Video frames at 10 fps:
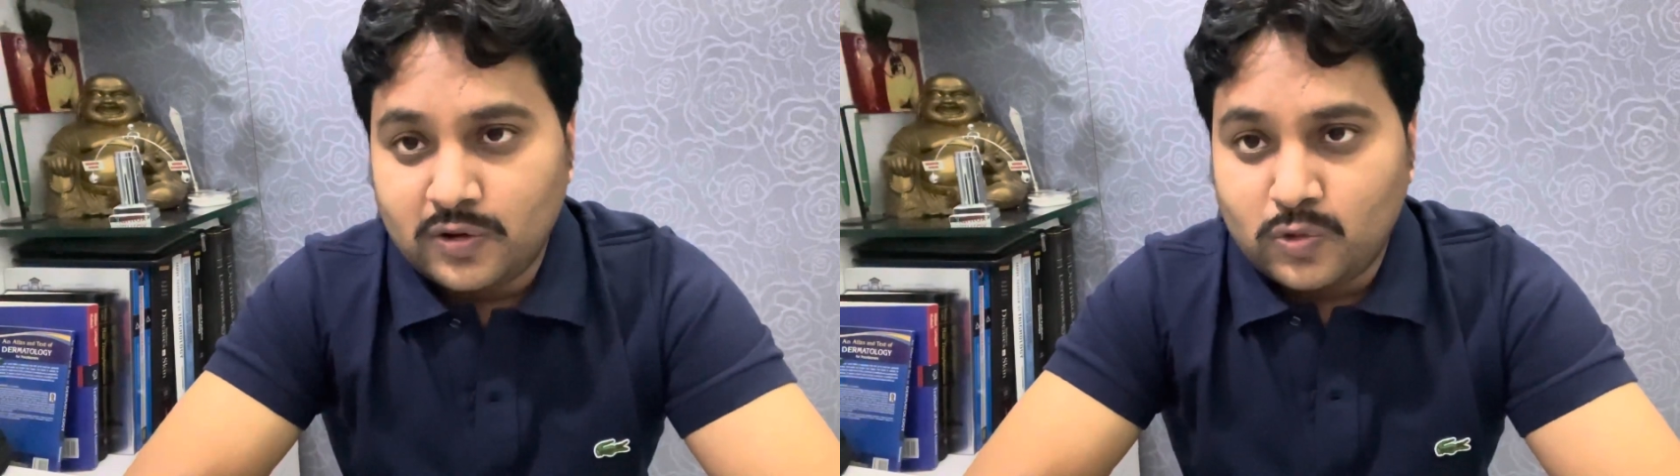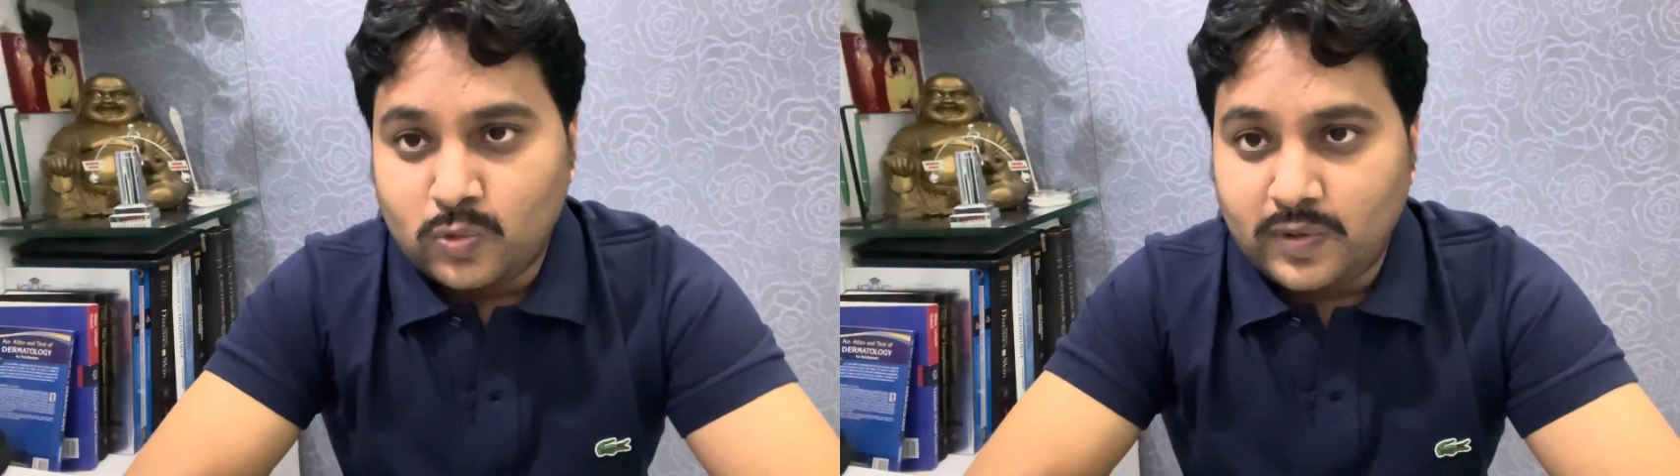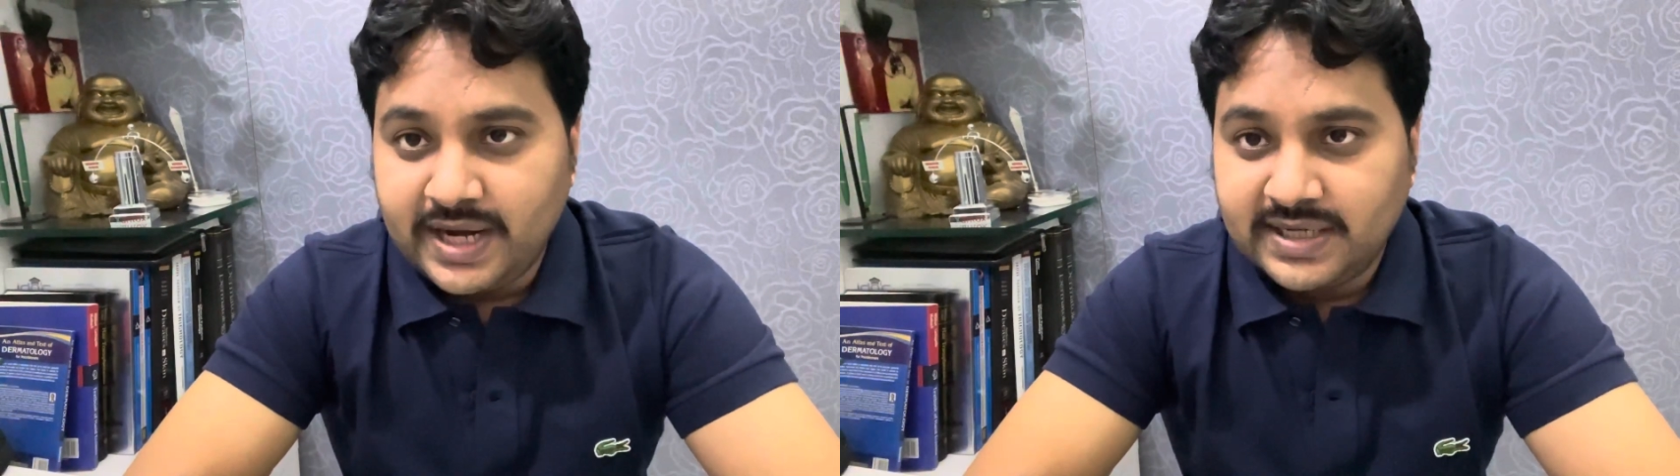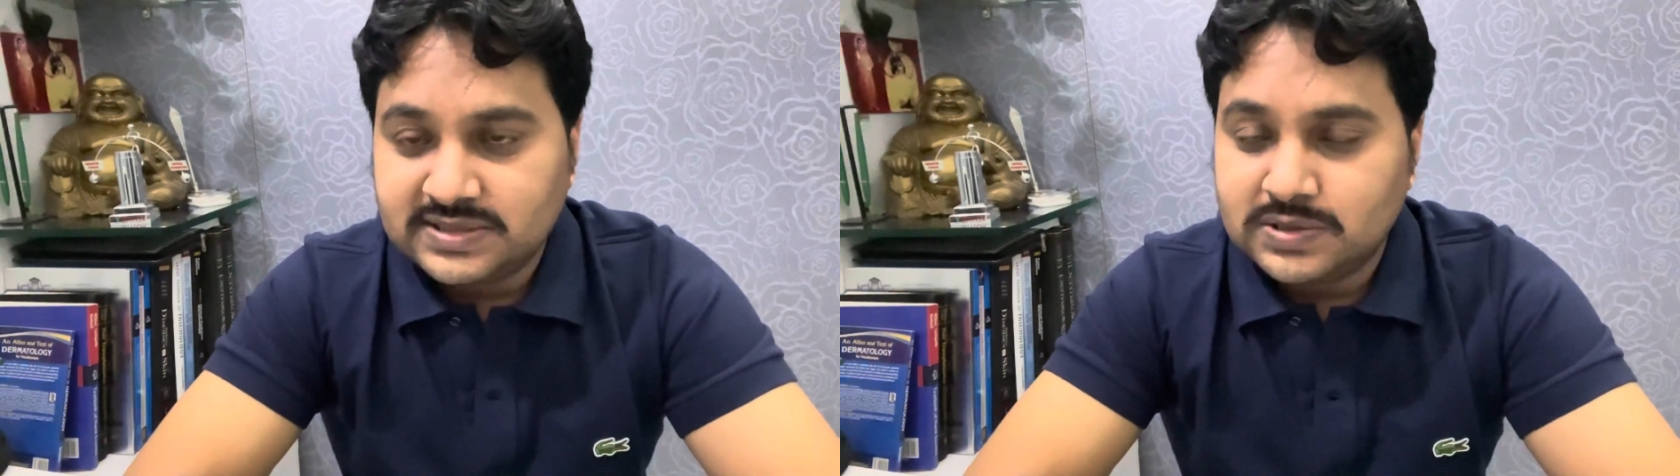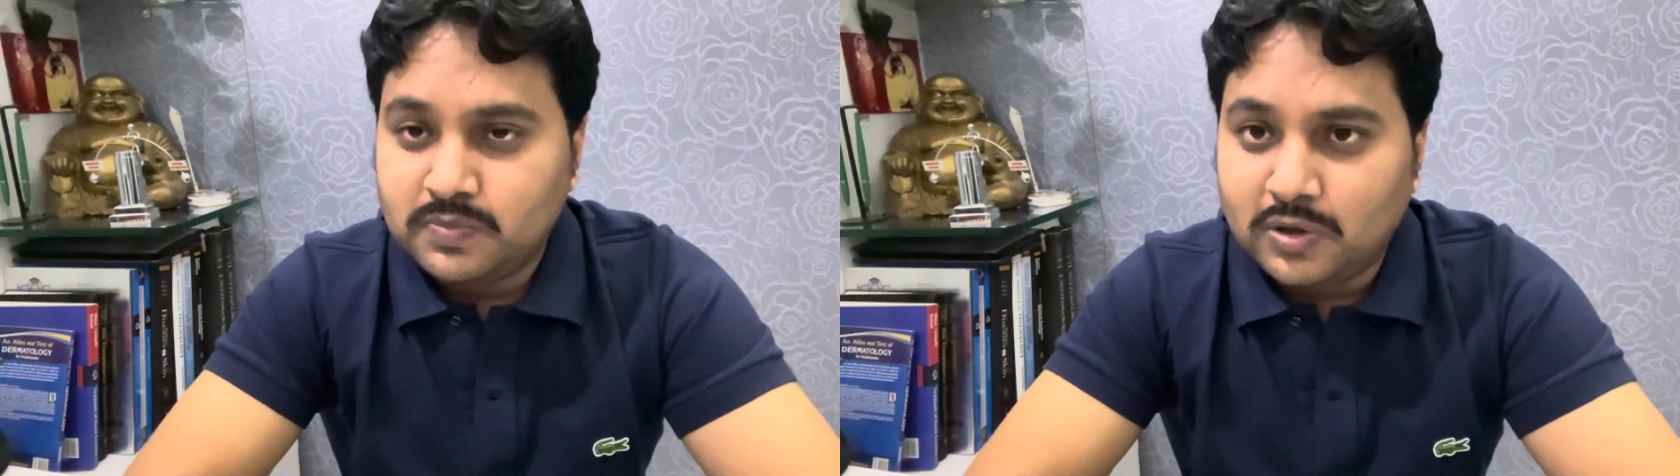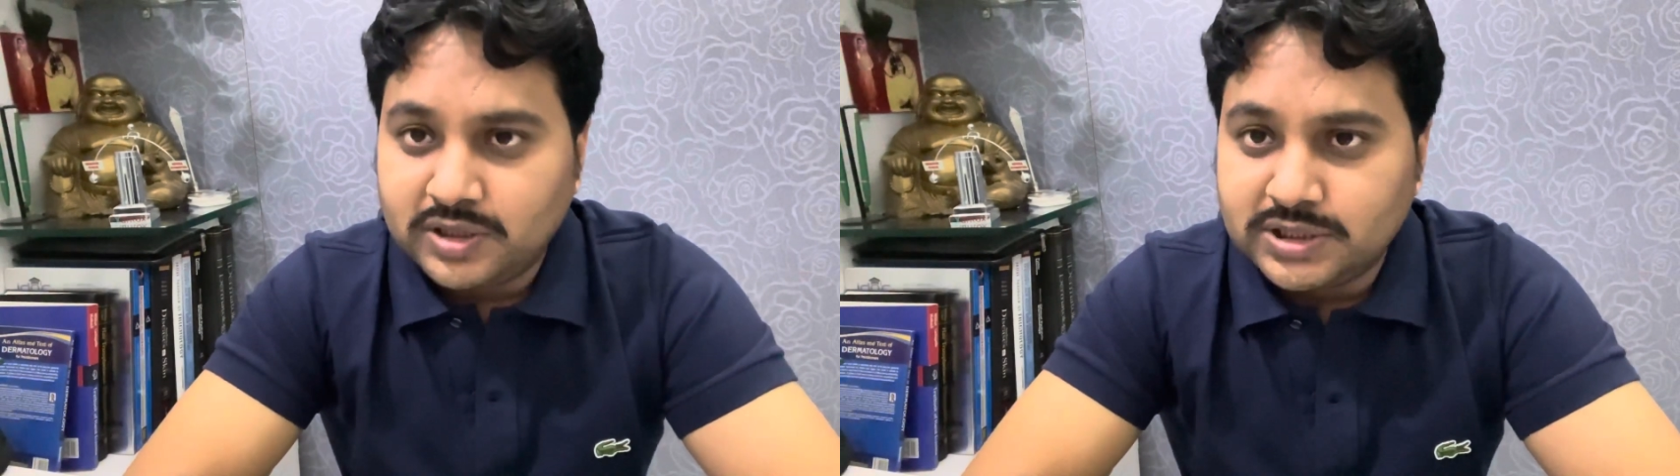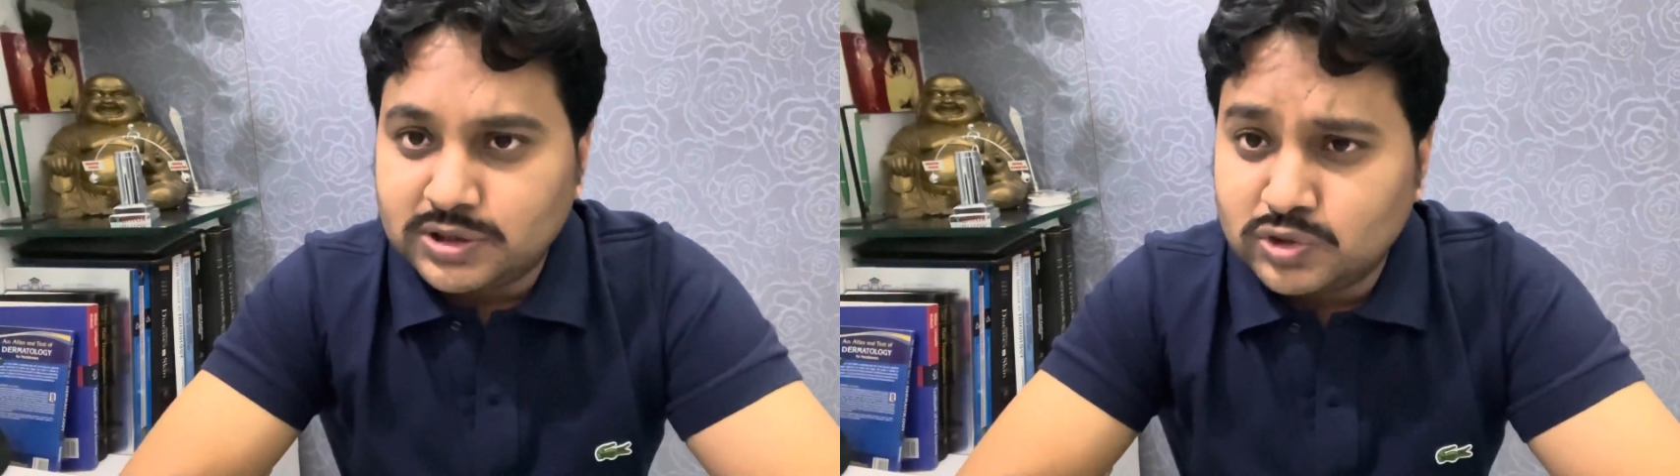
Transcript: Why it is important to